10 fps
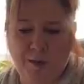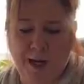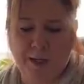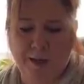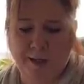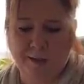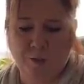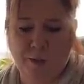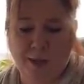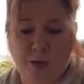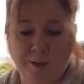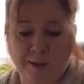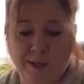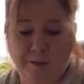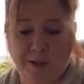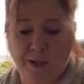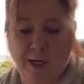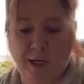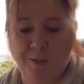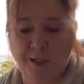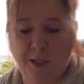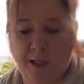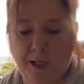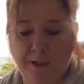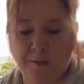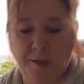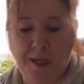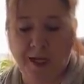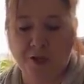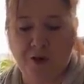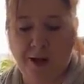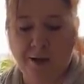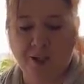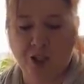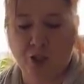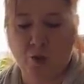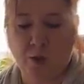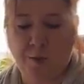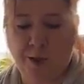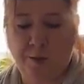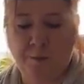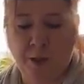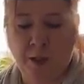make this without stuffing the arms and the legs, and that's great, it's adorable.